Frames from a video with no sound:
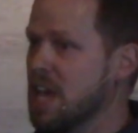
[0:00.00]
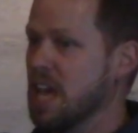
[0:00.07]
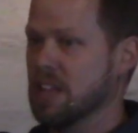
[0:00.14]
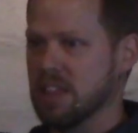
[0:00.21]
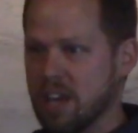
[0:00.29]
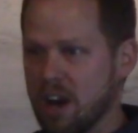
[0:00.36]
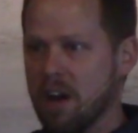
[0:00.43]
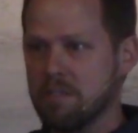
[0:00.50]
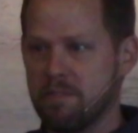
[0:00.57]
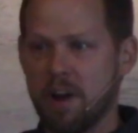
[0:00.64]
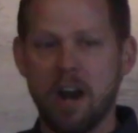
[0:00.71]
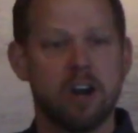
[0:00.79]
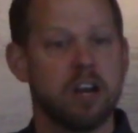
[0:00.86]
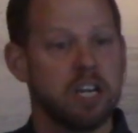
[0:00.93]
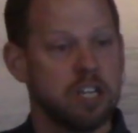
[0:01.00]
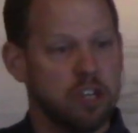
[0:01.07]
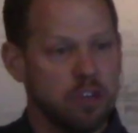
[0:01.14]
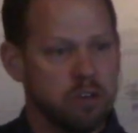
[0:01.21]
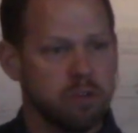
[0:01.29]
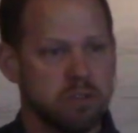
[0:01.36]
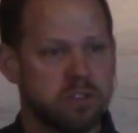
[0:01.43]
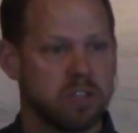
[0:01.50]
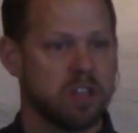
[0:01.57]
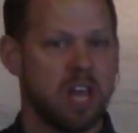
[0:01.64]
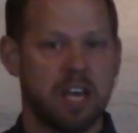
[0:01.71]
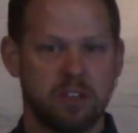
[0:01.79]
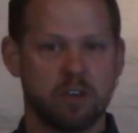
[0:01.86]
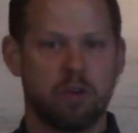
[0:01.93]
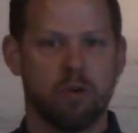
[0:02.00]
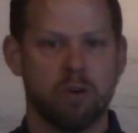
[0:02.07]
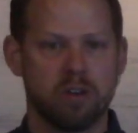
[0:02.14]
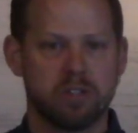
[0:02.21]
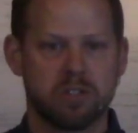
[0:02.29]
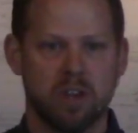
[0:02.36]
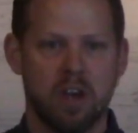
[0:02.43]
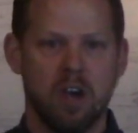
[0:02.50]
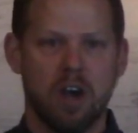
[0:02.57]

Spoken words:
and lit on fire and used to light the courts